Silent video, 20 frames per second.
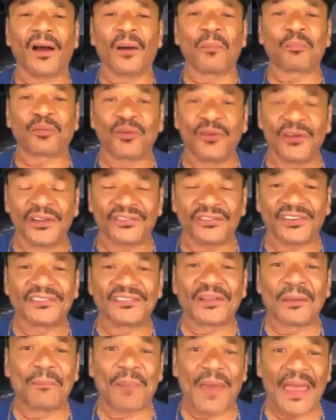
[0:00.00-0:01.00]
a
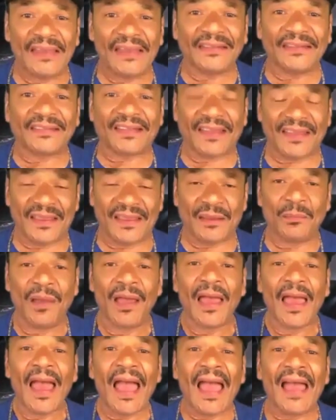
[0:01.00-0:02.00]
prison debate
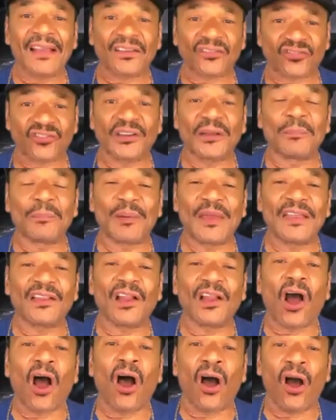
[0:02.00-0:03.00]
team actually
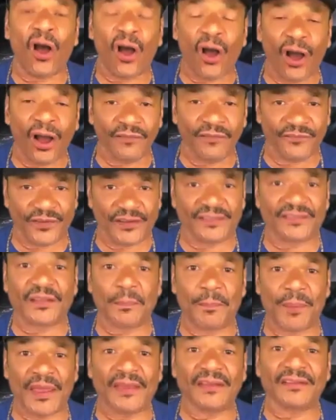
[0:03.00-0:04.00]
beat a Harvard
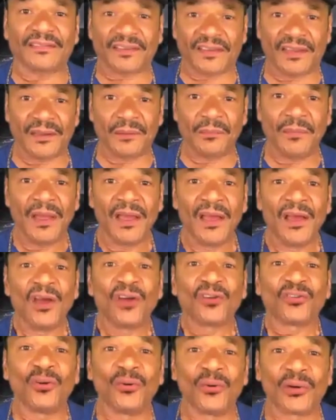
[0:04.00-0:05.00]
debate team.
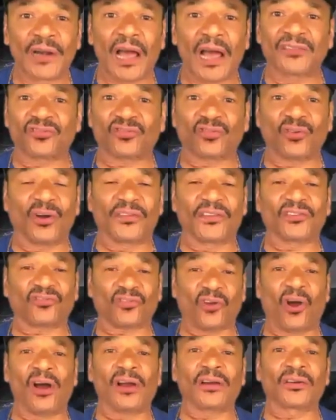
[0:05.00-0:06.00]
You and I saw
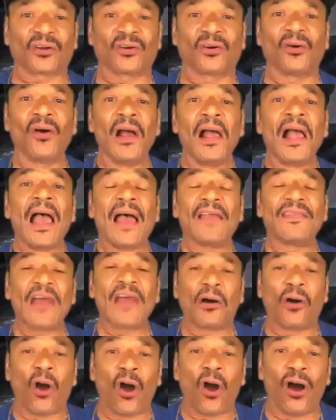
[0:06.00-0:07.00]
this article, and
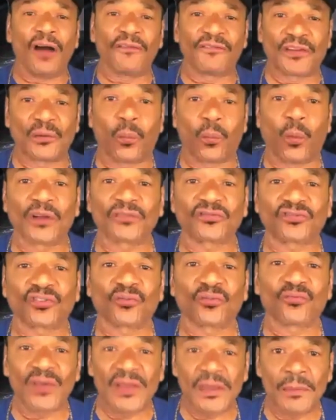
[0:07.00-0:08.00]
now Harvard wants a
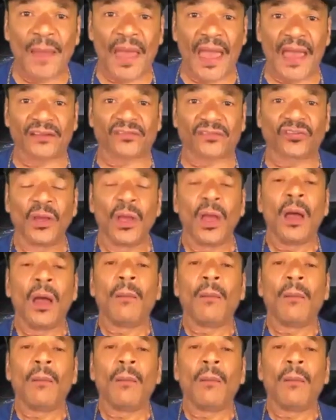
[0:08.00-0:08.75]
rematch.